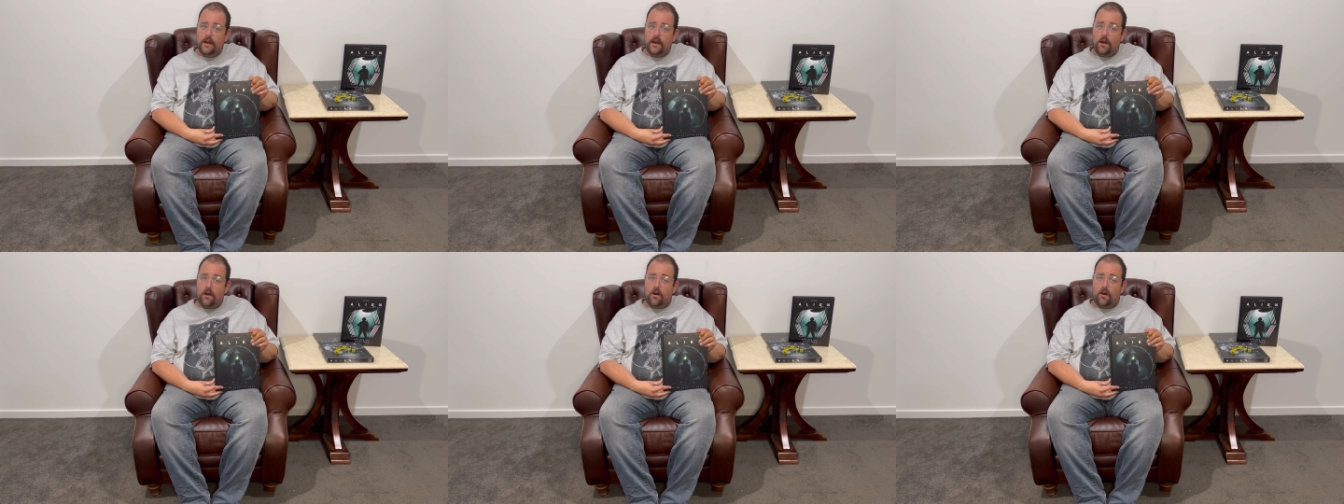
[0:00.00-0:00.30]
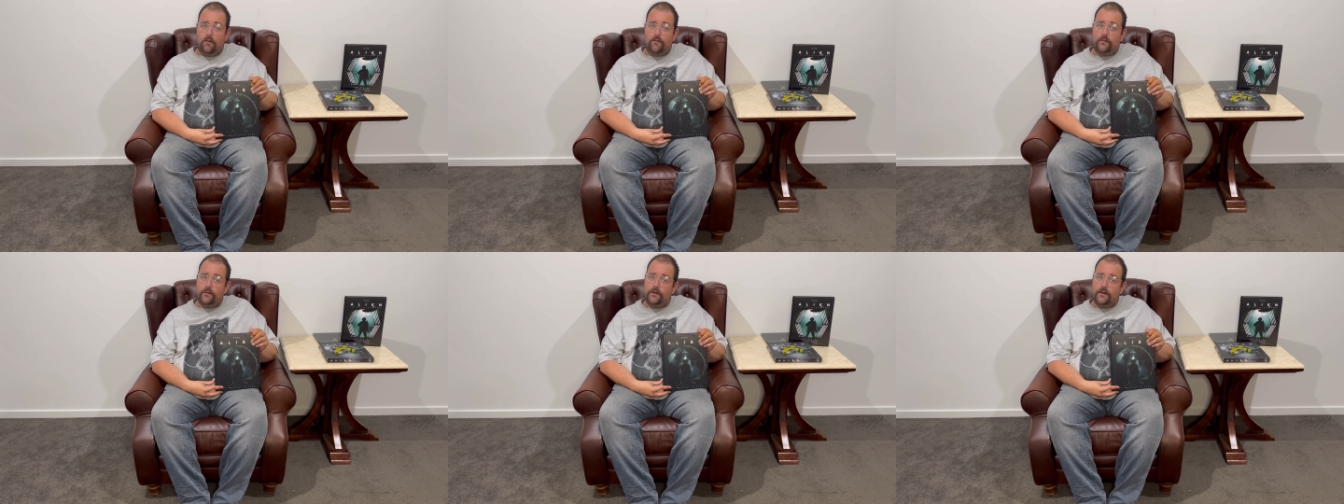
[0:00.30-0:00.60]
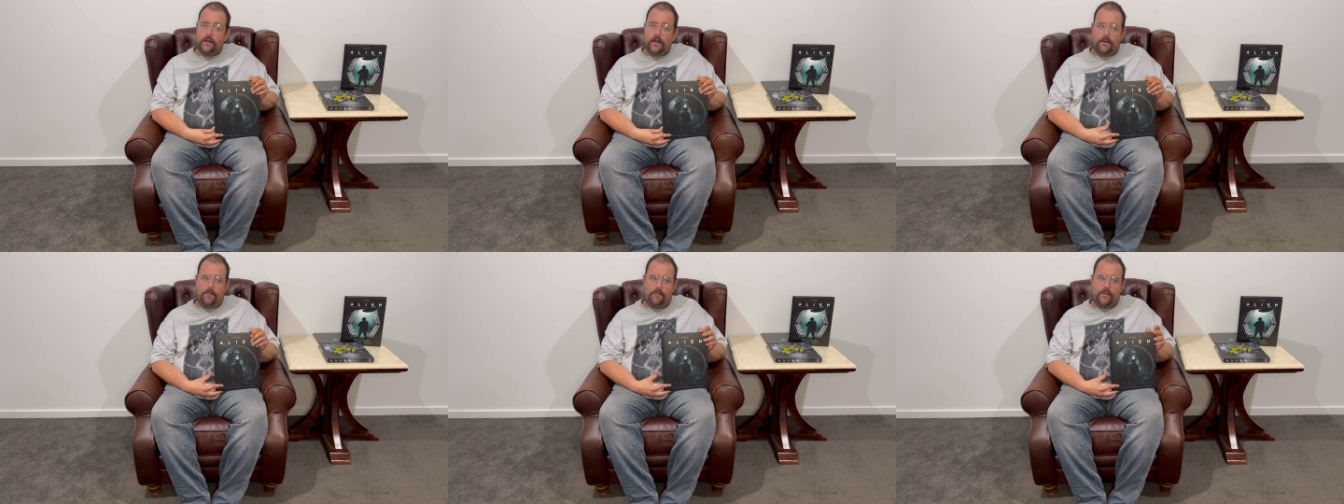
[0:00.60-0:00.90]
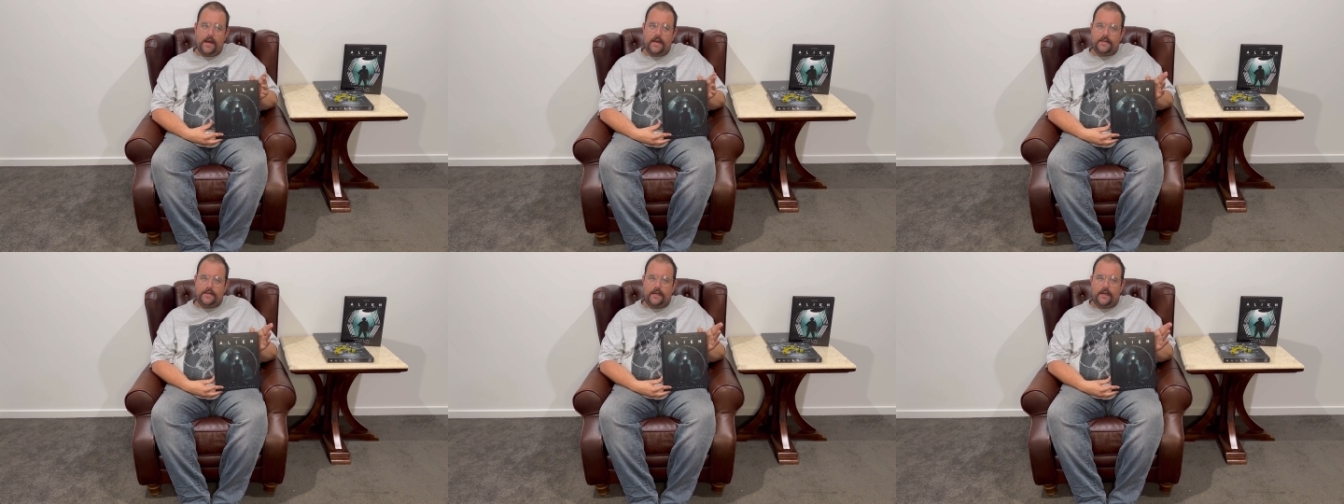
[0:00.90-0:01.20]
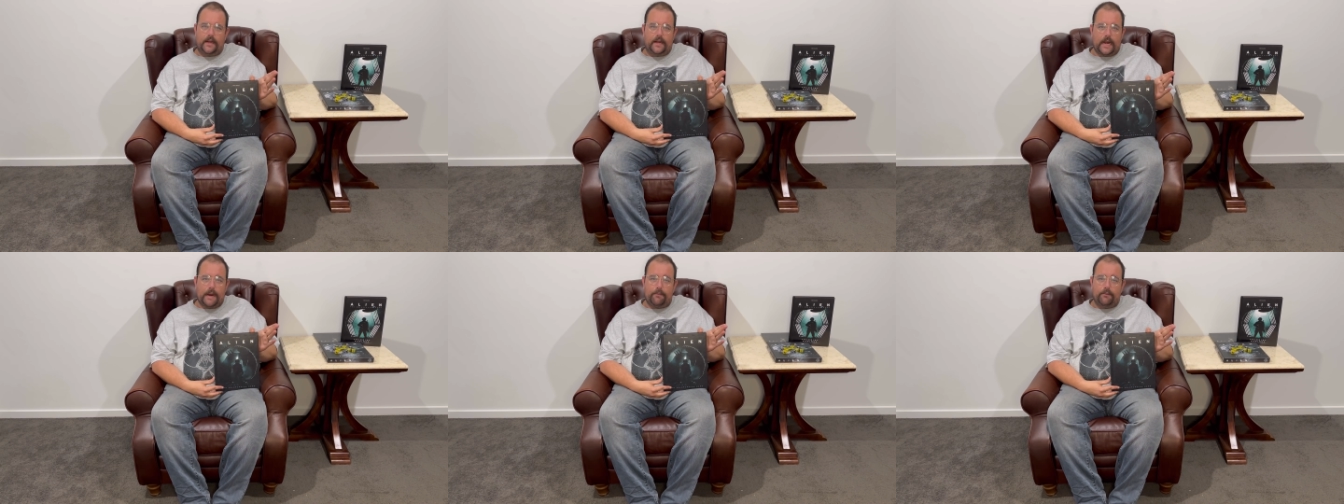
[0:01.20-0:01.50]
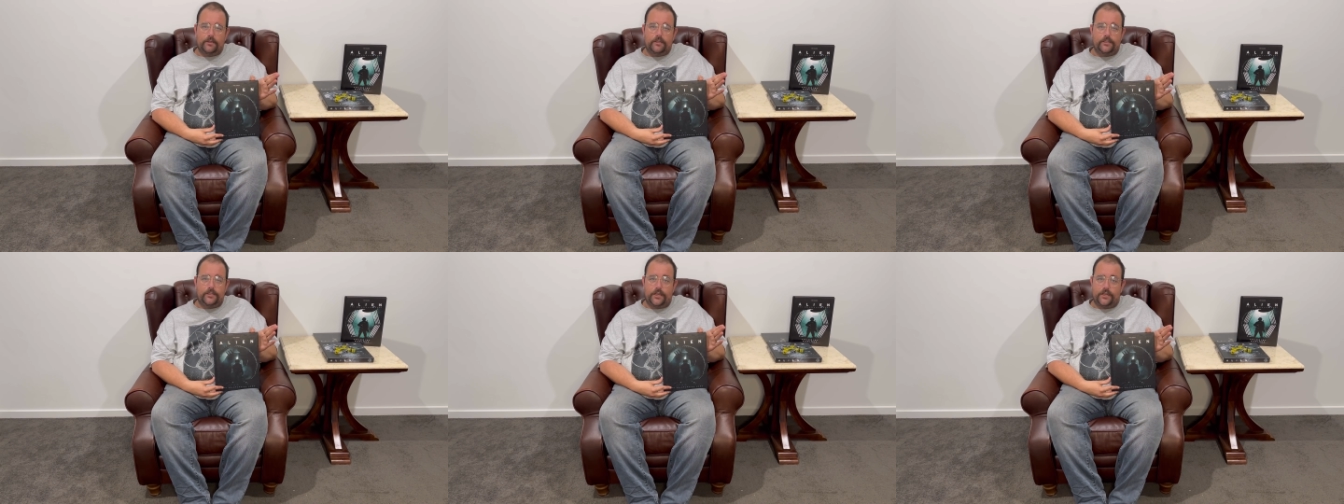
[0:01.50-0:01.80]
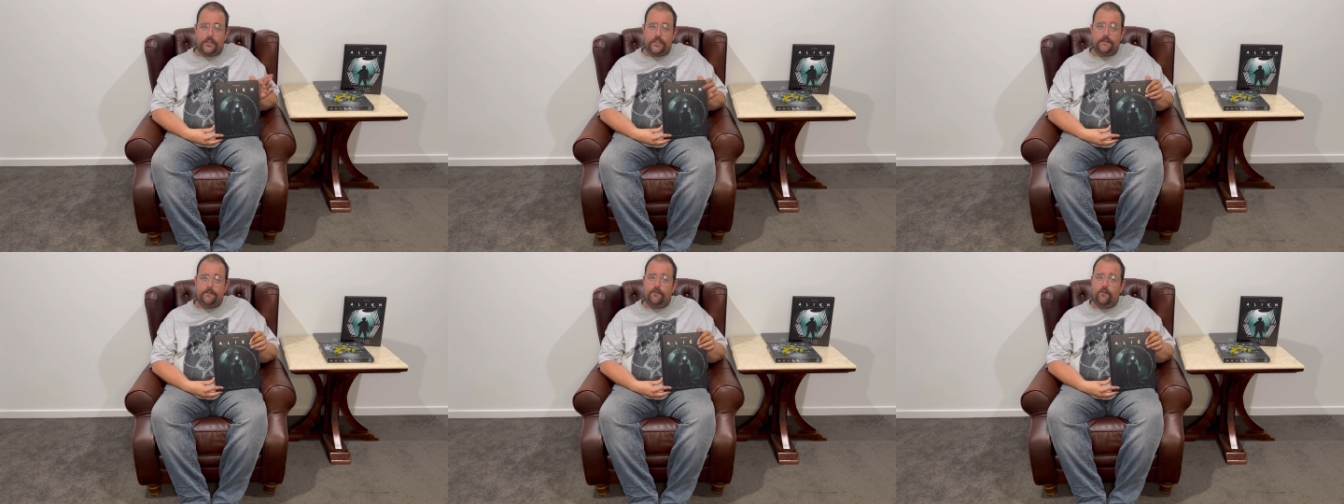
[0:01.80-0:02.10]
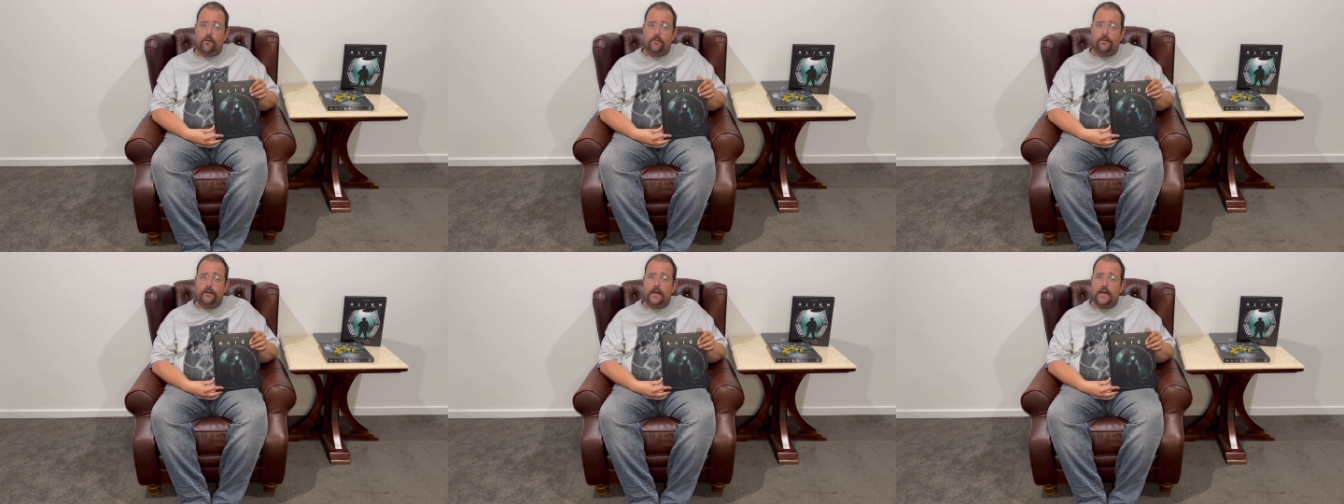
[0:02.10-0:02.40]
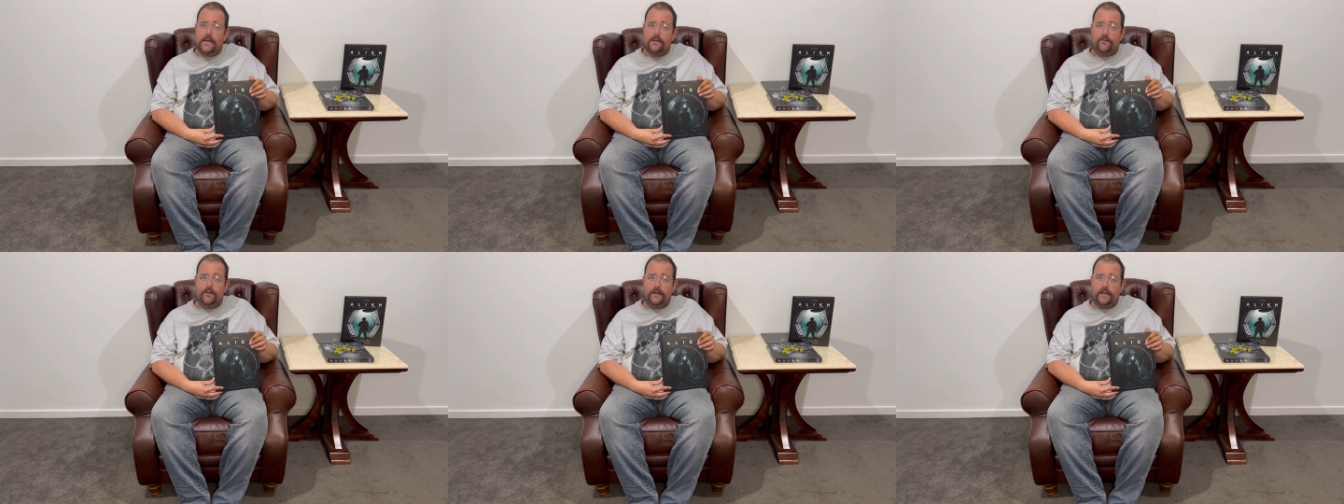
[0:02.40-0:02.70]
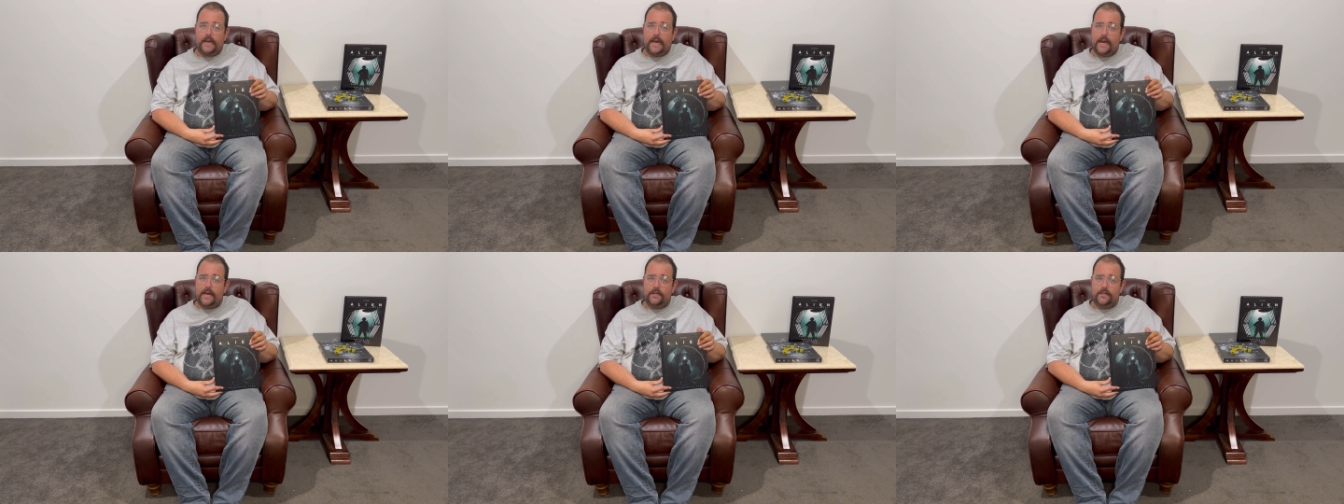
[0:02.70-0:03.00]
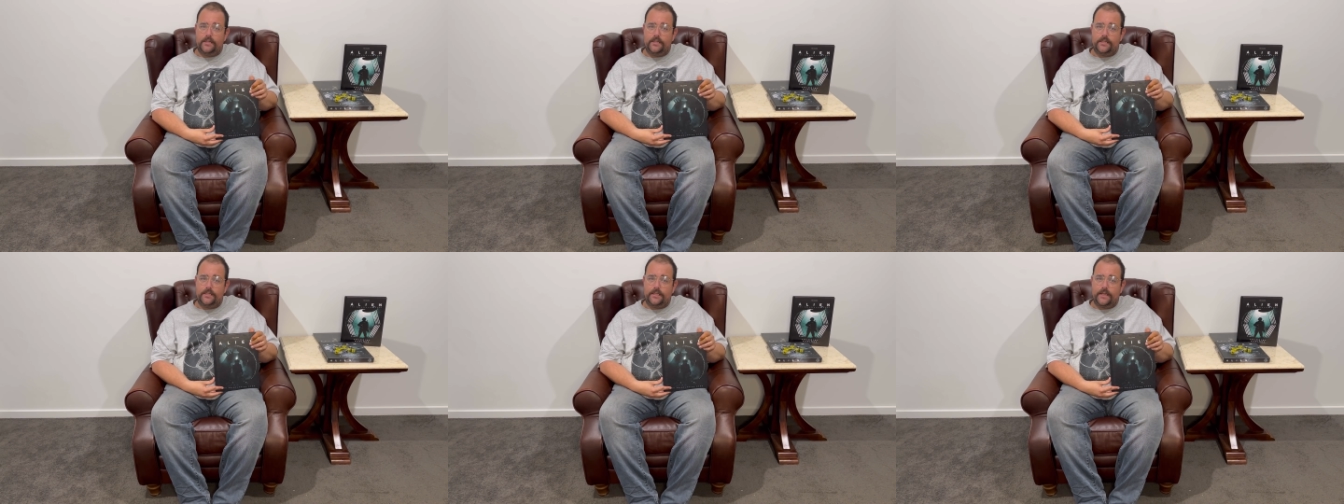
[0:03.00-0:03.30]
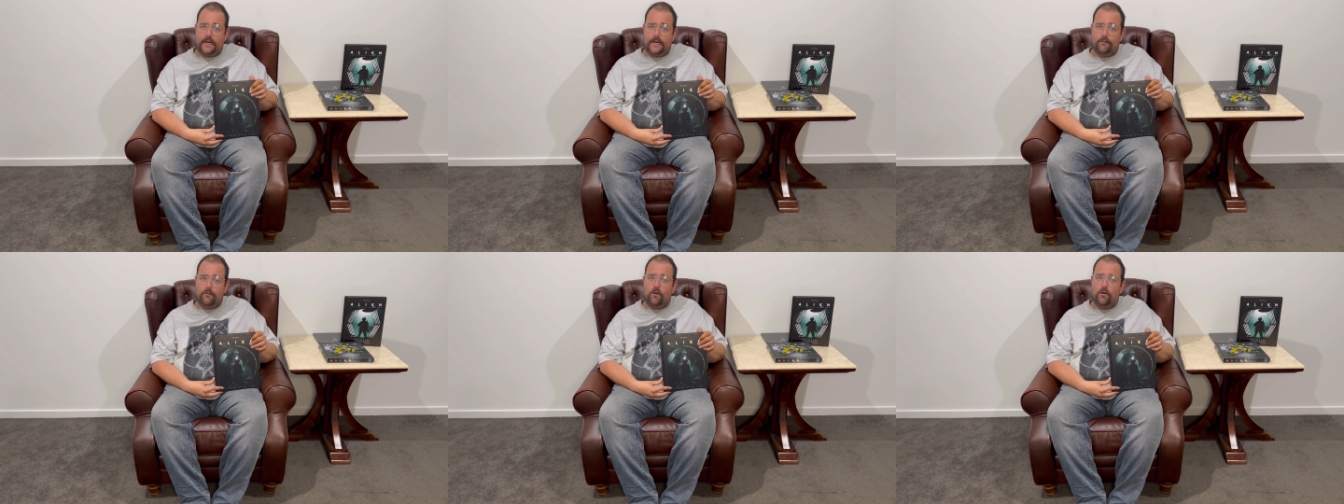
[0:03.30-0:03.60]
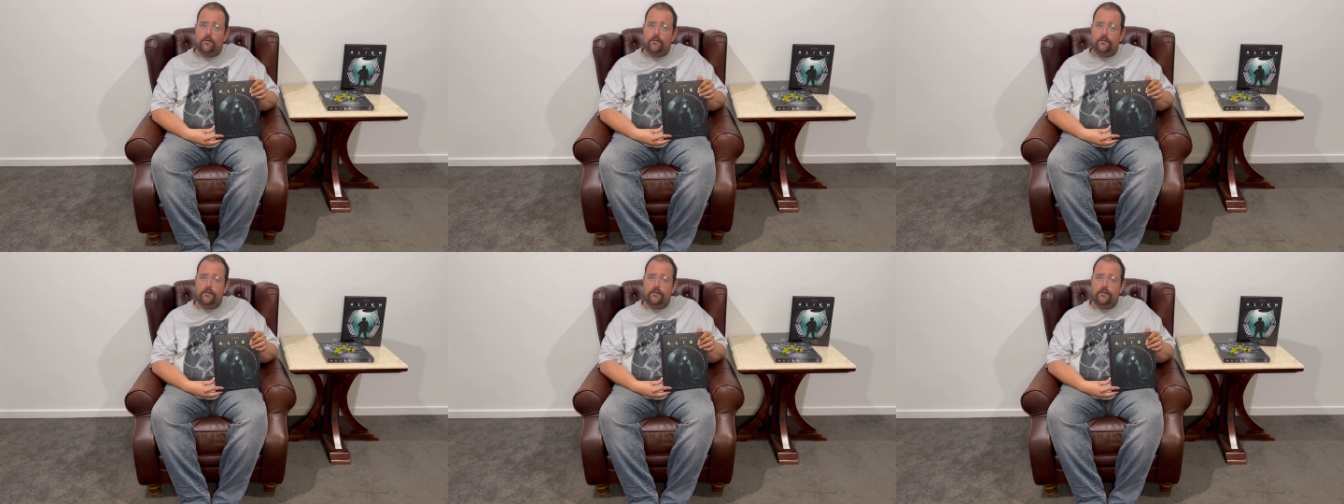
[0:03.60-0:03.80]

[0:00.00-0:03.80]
Often, it may take a couple of sessions before a player even encounters a xenomorph.